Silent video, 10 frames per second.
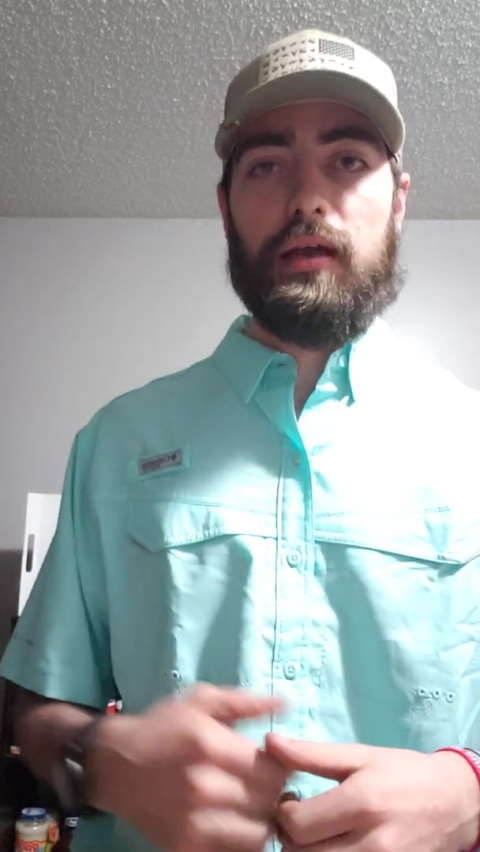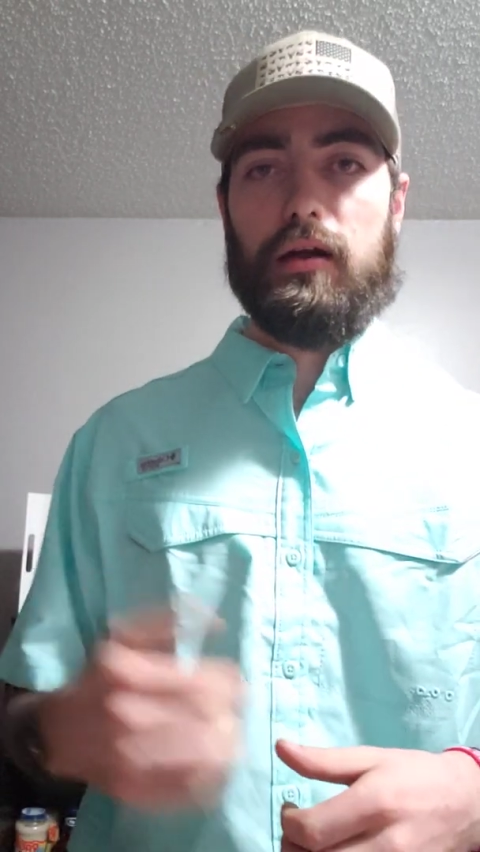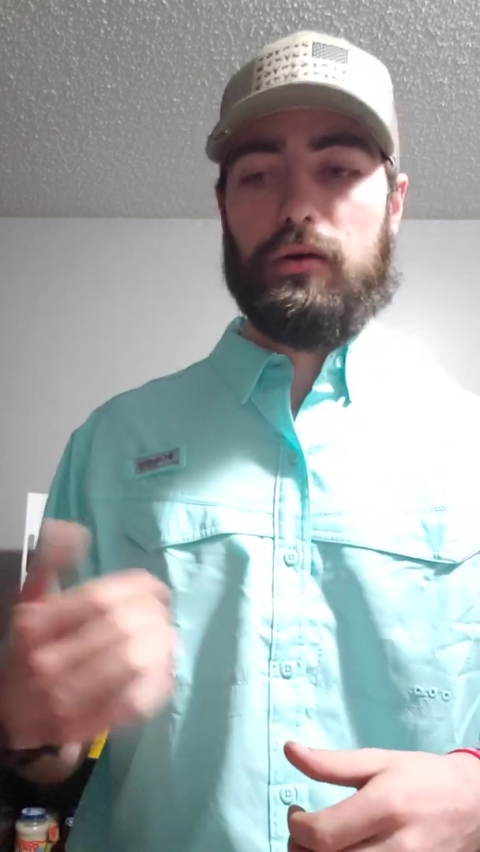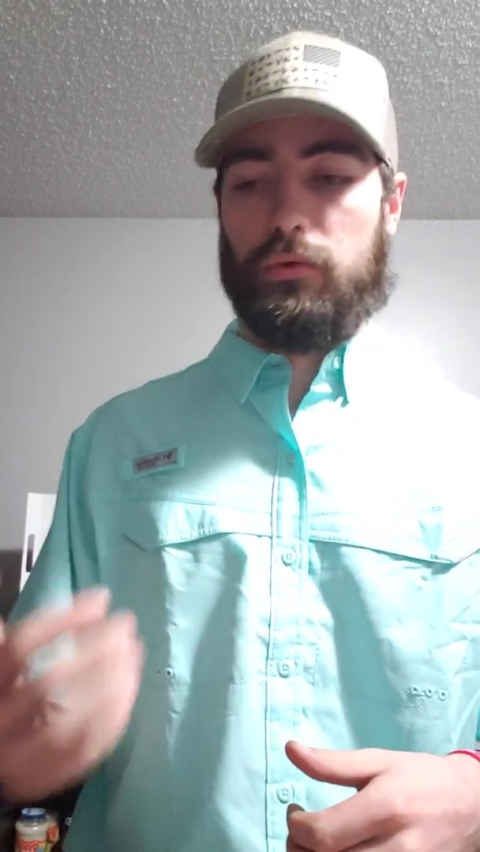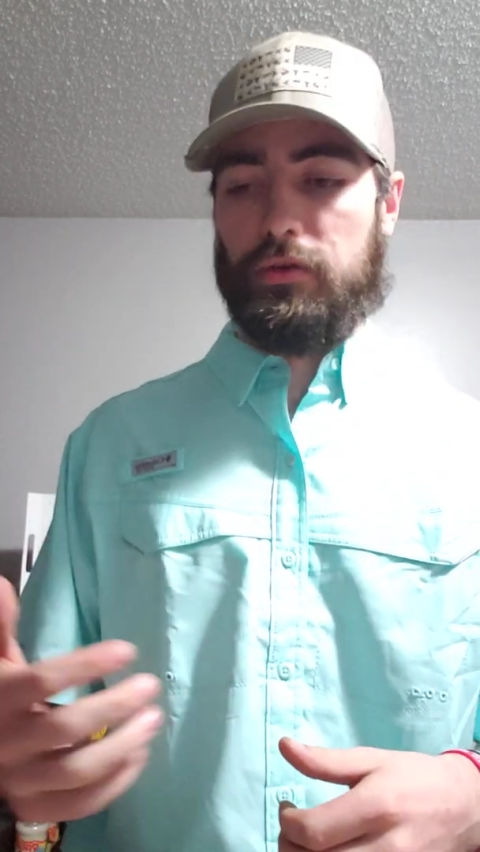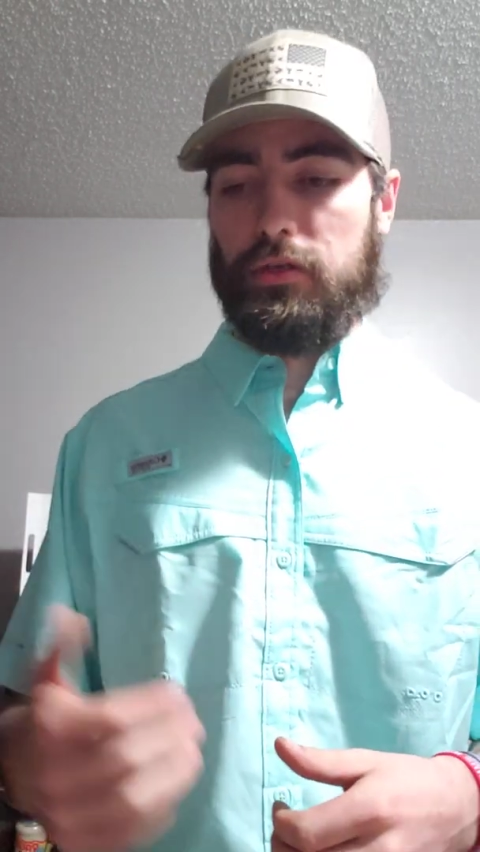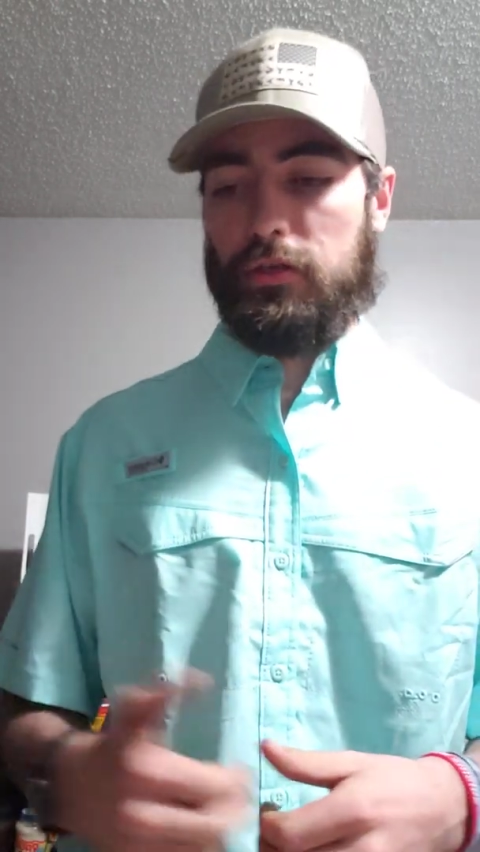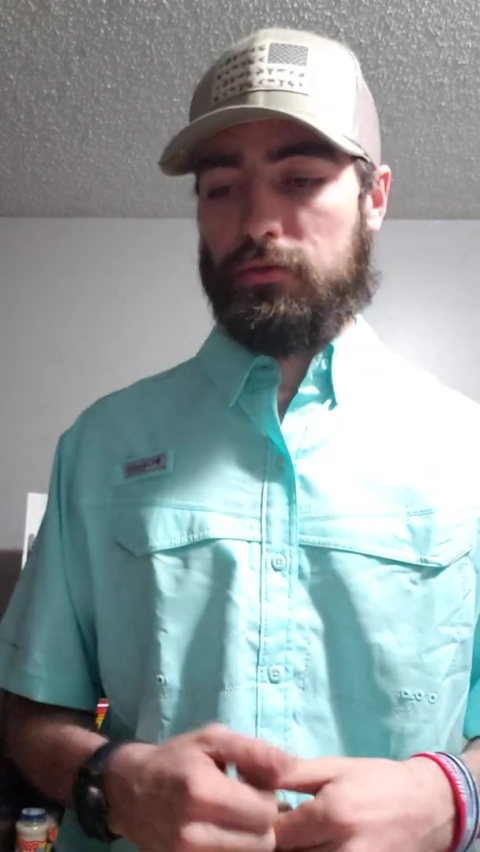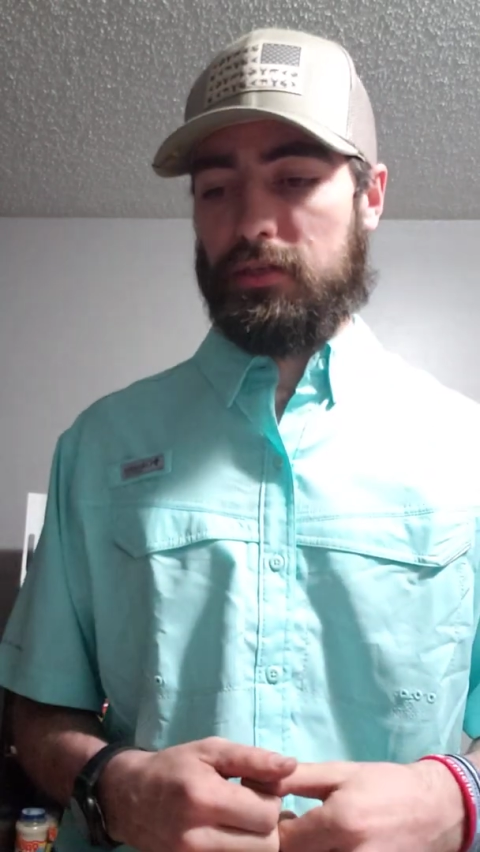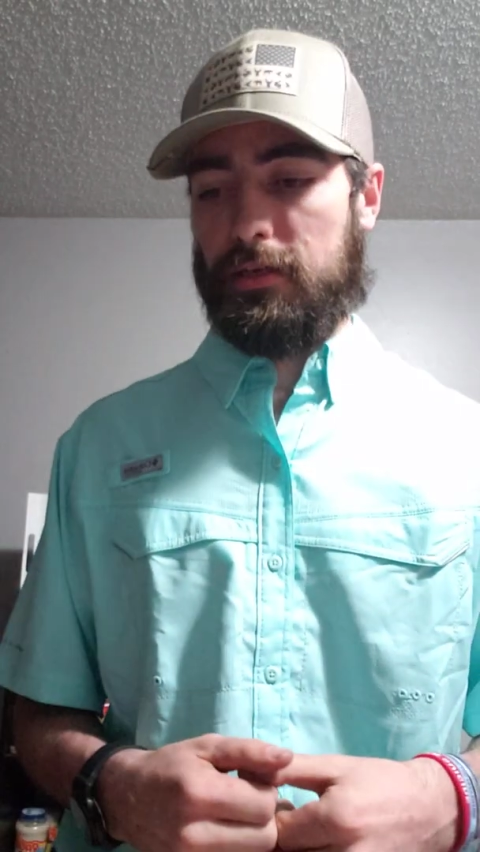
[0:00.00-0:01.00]
What are you
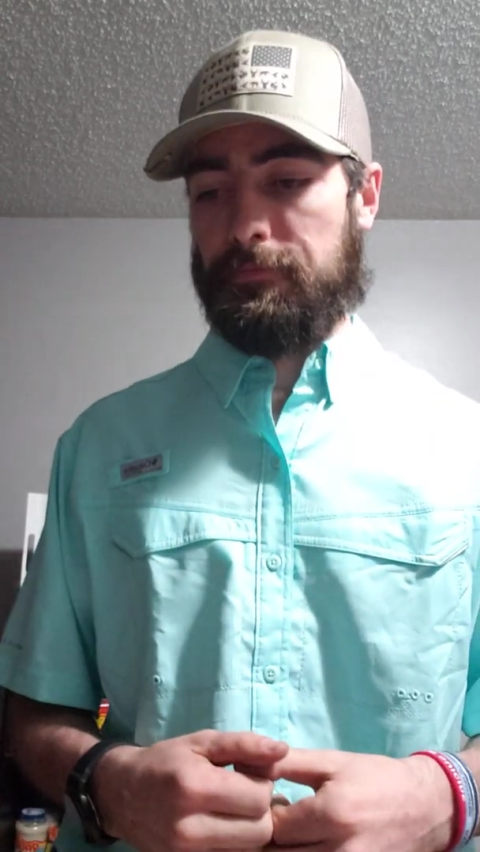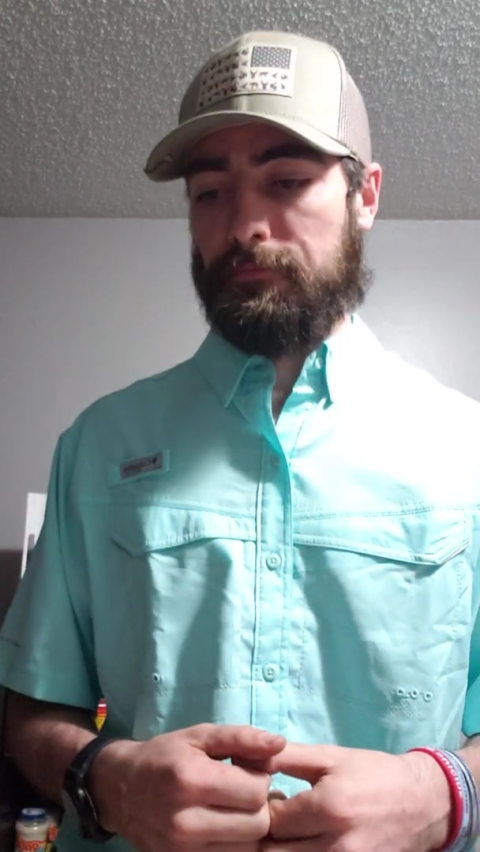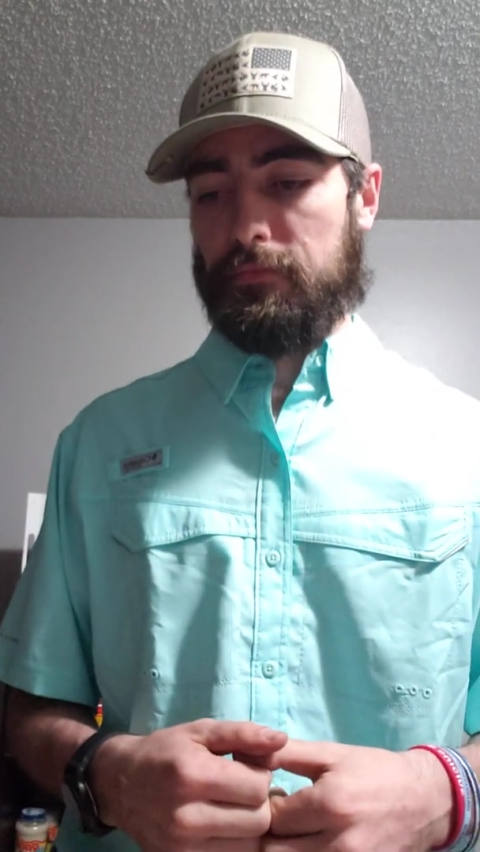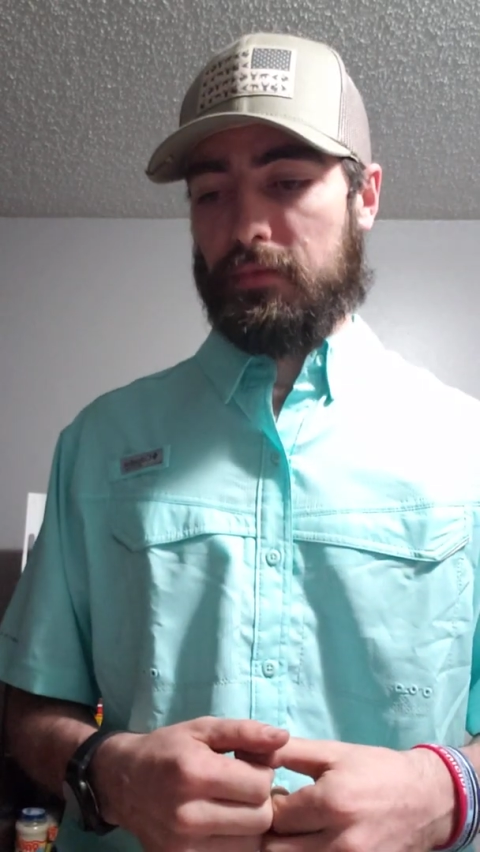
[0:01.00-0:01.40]
using?